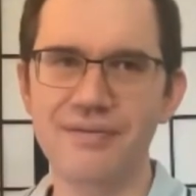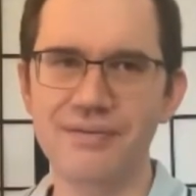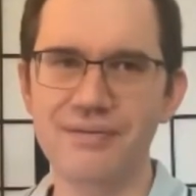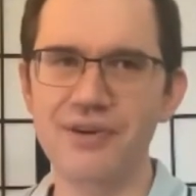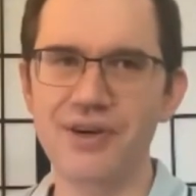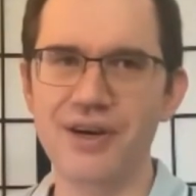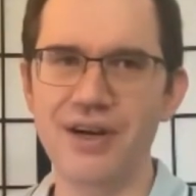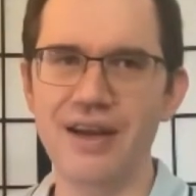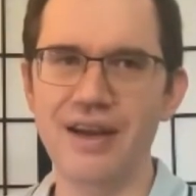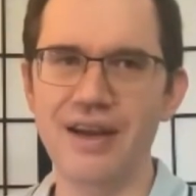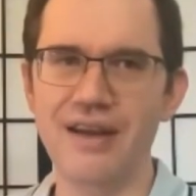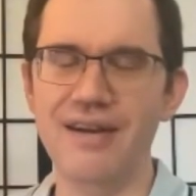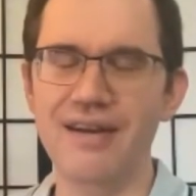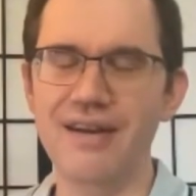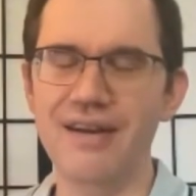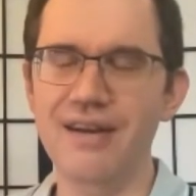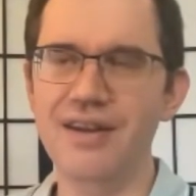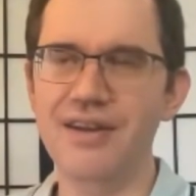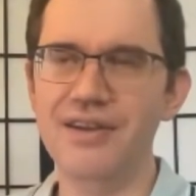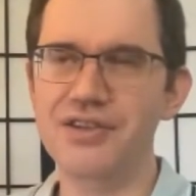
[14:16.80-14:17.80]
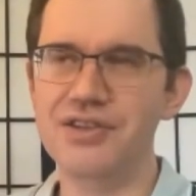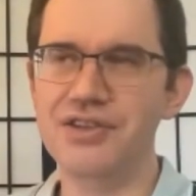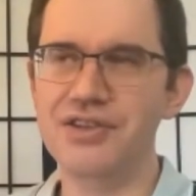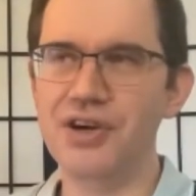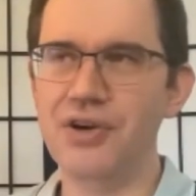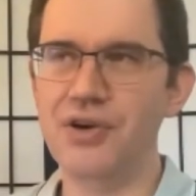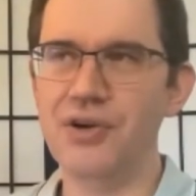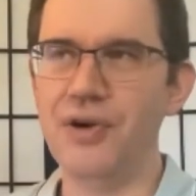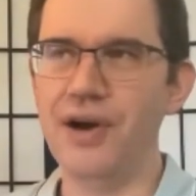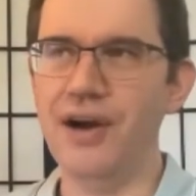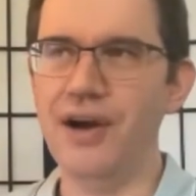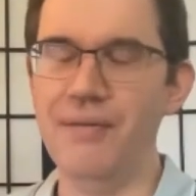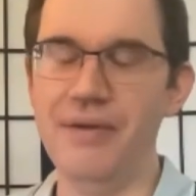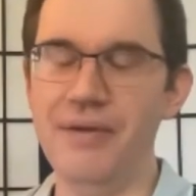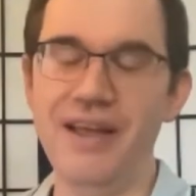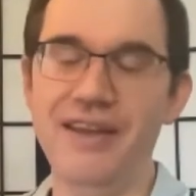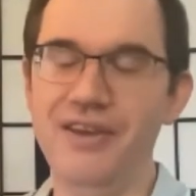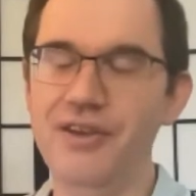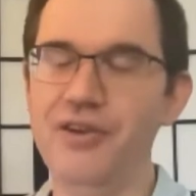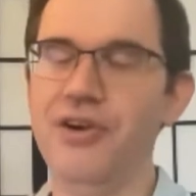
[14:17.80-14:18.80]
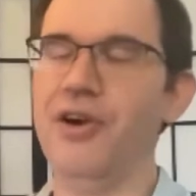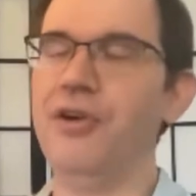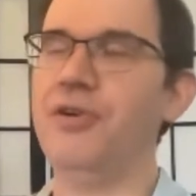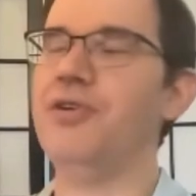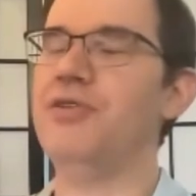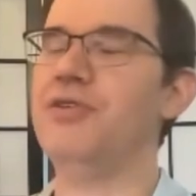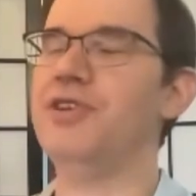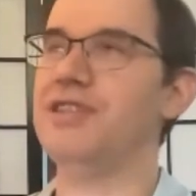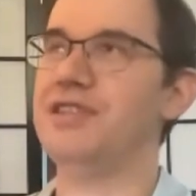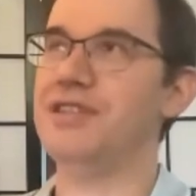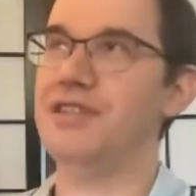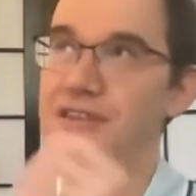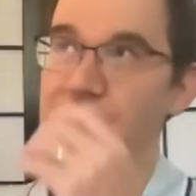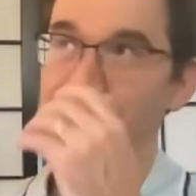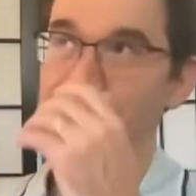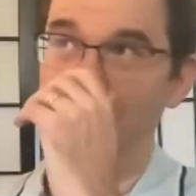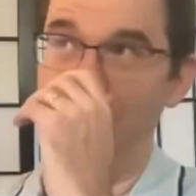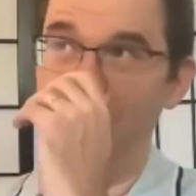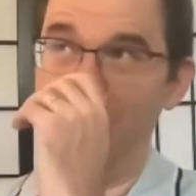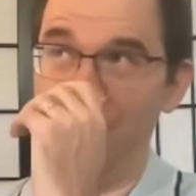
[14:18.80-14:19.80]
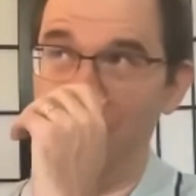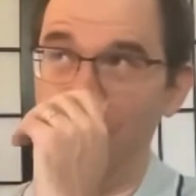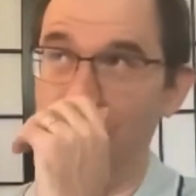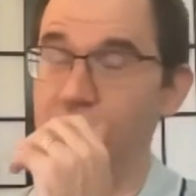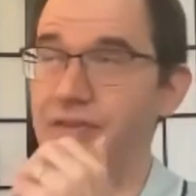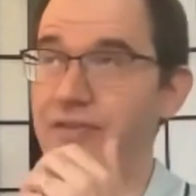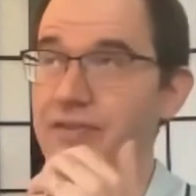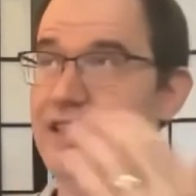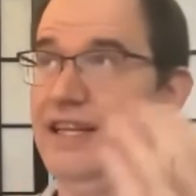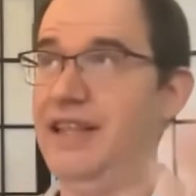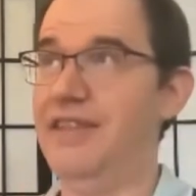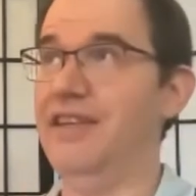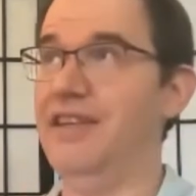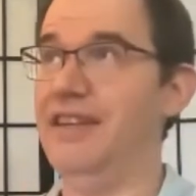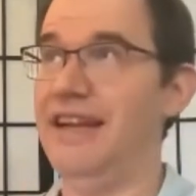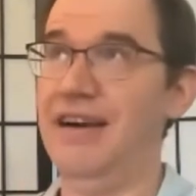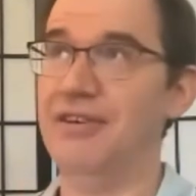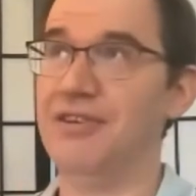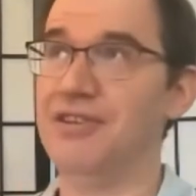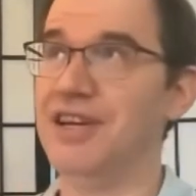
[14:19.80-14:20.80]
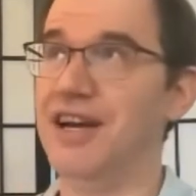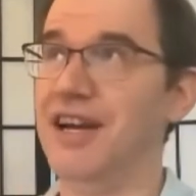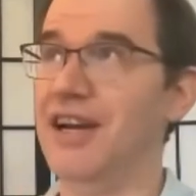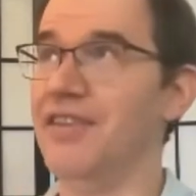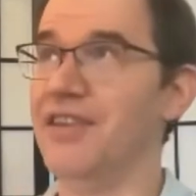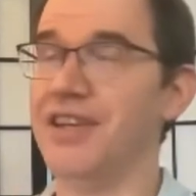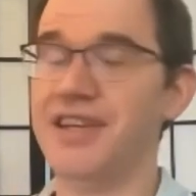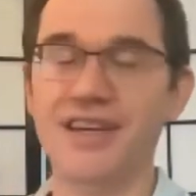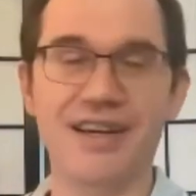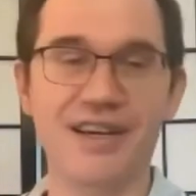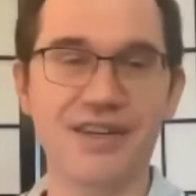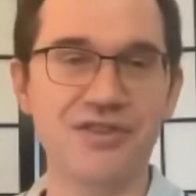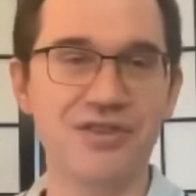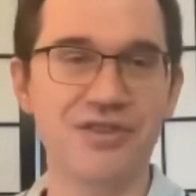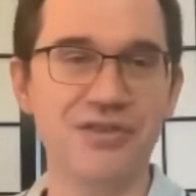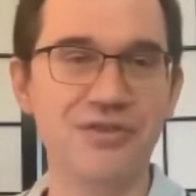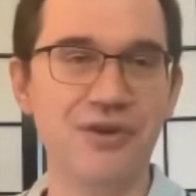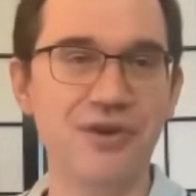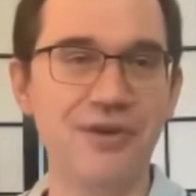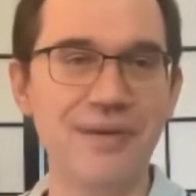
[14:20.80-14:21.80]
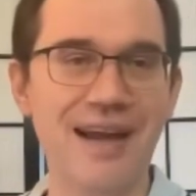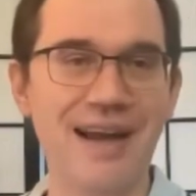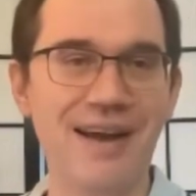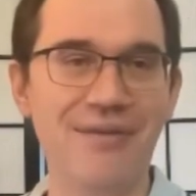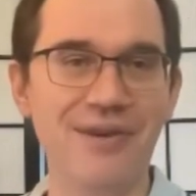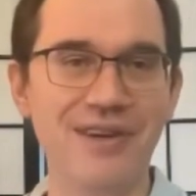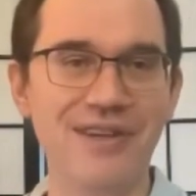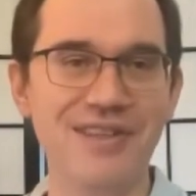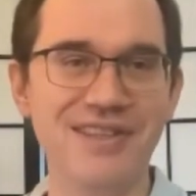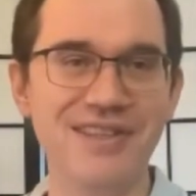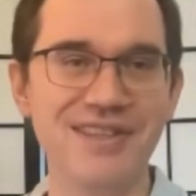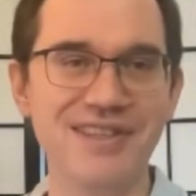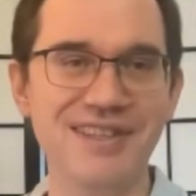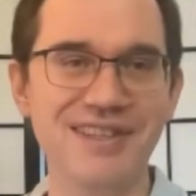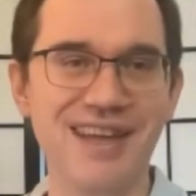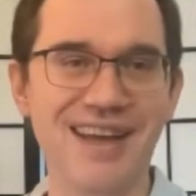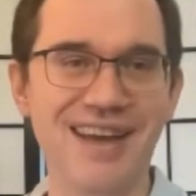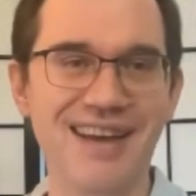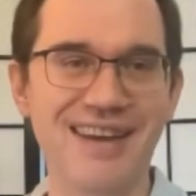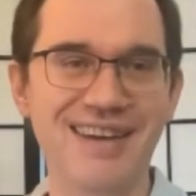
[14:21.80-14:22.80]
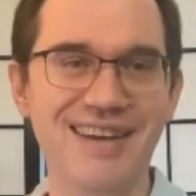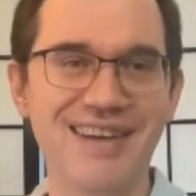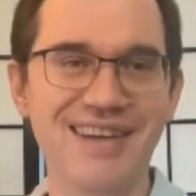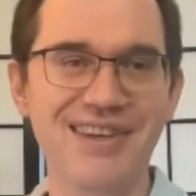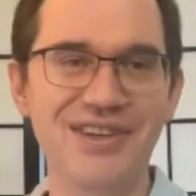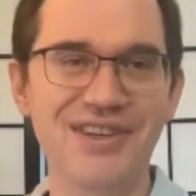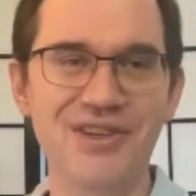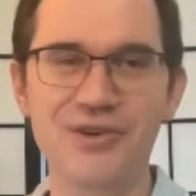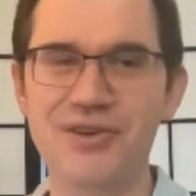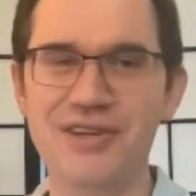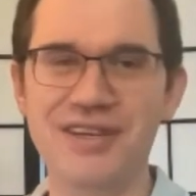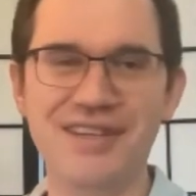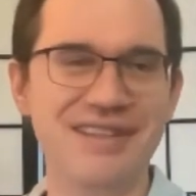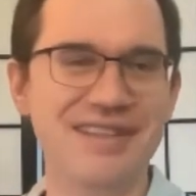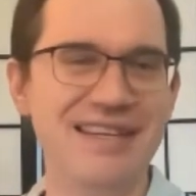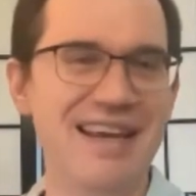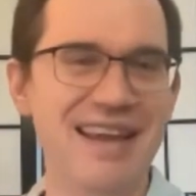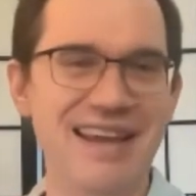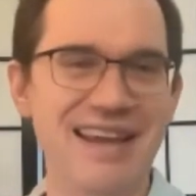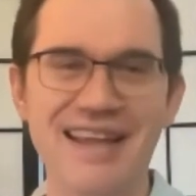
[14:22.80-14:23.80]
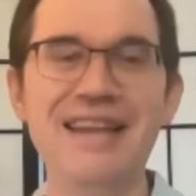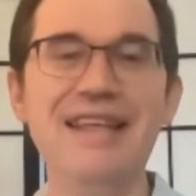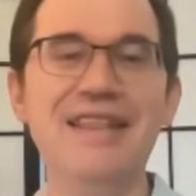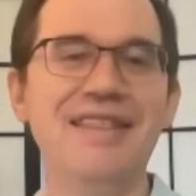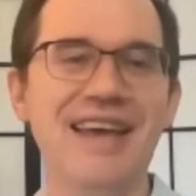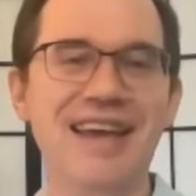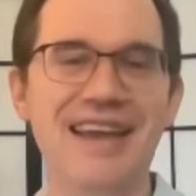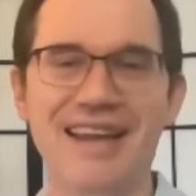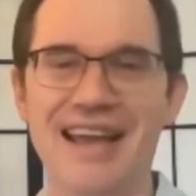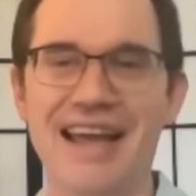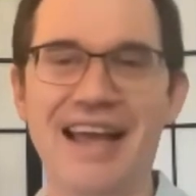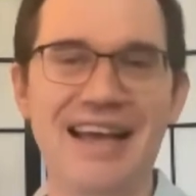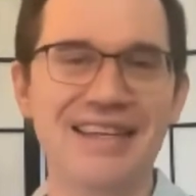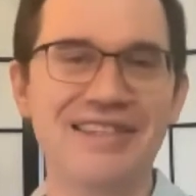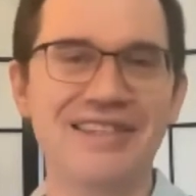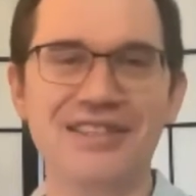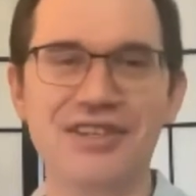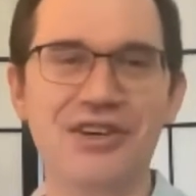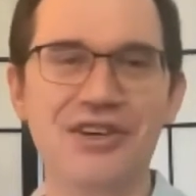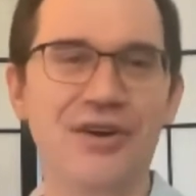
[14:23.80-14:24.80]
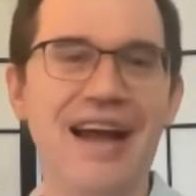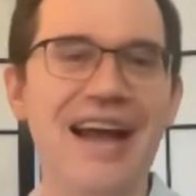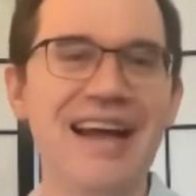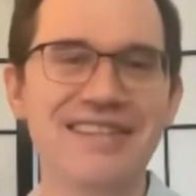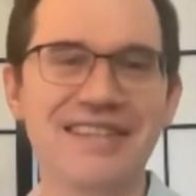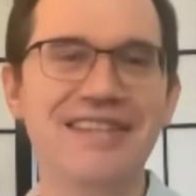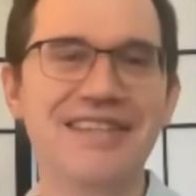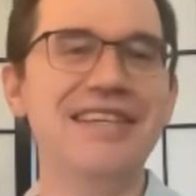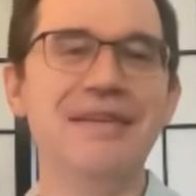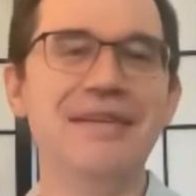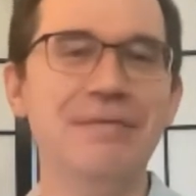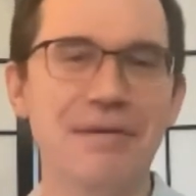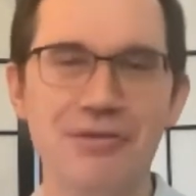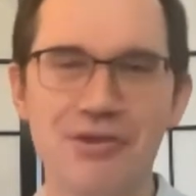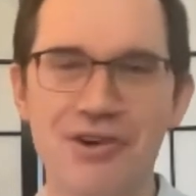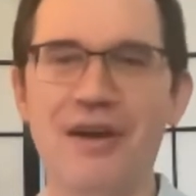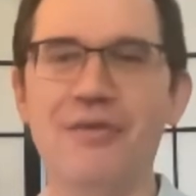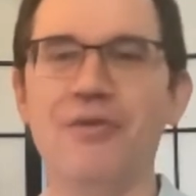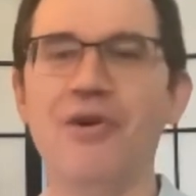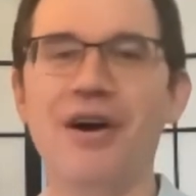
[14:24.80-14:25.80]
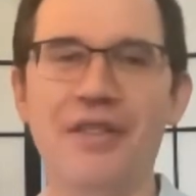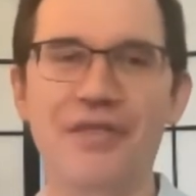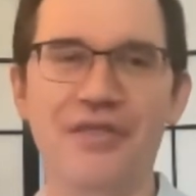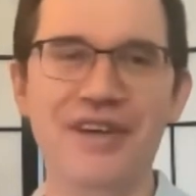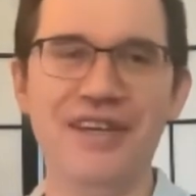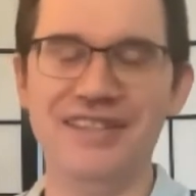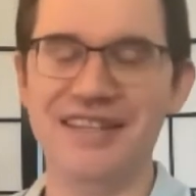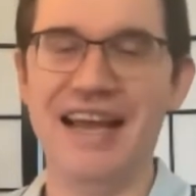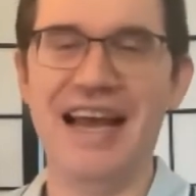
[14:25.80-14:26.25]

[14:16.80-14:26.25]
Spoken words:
Right. So, you just sort of said the downside of the Connectra format, which is that you can say anything as a team member, I want this.